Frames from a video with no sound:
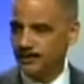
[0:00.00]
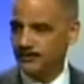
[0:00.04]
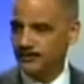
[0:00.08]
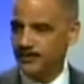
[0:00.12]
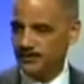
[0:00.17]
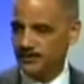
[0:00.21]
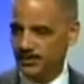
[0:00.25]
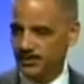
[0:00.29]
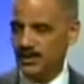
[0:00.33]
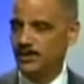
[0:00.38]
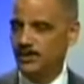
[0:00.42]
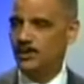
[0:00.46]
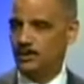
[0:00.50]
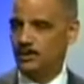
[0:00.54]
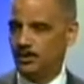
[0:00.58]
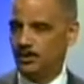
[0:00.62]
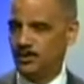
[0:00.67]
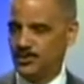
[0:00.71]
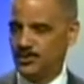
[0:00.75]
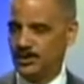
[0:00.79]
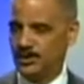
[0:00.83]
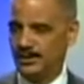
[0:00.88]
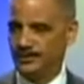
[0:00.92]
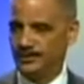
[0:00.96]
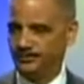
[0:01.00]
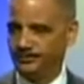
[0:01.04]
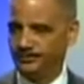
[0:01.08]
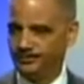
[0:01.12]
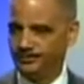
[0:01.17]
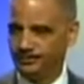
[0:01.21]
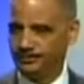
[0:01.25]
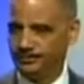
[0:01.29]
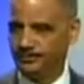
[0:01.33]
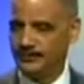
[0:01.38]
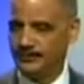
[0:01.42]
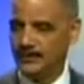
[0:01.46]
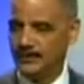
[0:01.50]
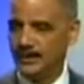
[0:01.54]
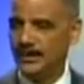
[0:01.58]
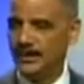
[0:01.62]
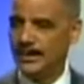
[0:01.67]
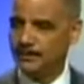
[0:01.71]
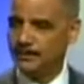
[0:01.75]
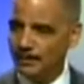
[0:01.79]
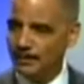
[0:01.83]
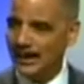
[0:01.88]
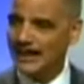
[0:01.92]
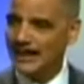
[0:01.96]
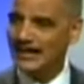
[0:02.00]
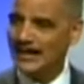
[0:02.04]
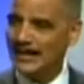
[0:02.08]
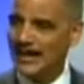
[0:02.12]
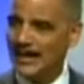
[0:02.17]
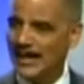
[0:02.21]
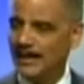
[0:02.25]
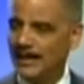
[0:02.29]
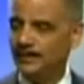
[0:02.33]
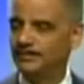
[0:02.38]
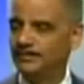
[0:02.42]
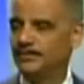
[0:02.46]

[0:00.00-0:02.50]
15-year-old son, like my dad